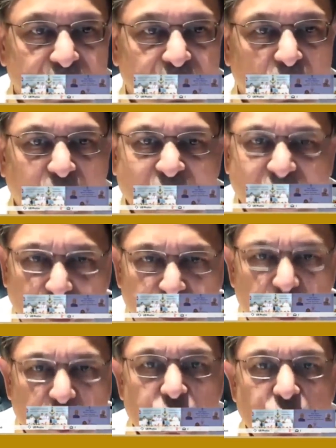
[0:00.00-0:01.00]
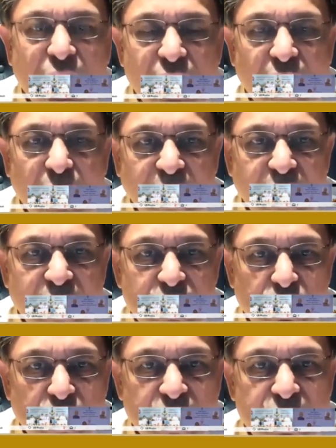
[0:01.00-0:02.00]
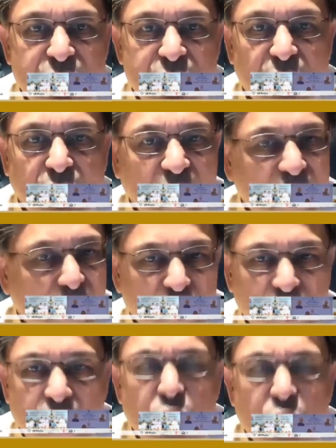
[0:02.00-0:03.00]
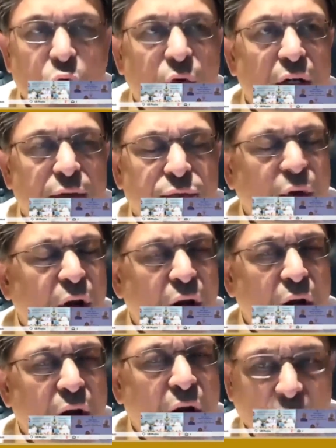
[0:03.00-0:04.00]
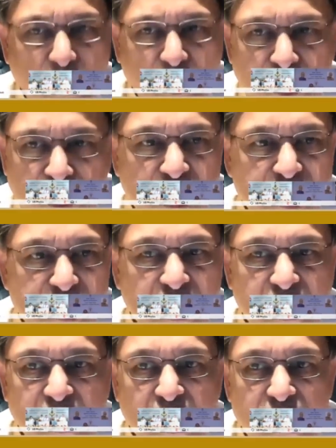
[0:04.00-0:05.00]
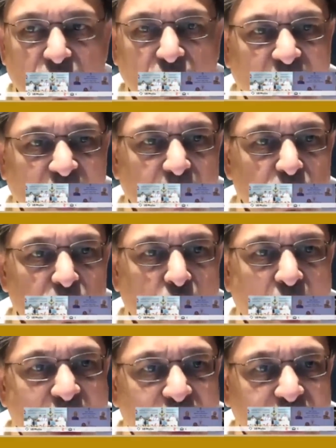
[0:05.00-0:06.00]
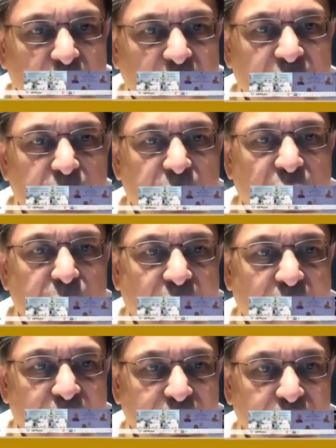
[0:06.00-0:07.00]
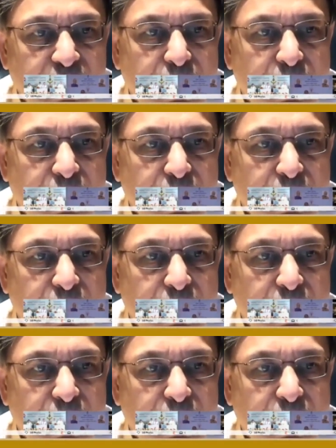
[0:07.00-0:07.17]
Welcome to New India, my dear students. Welcome to the new world full of opportunities. So welcome to Atmanirbhar Bharat.